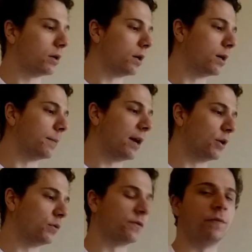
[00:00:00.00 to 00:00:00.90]
I
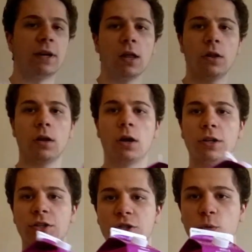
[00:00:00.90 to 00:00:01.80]
use vanilla
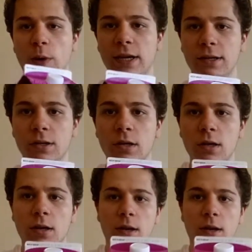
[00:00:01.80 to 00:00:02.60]
unsweetened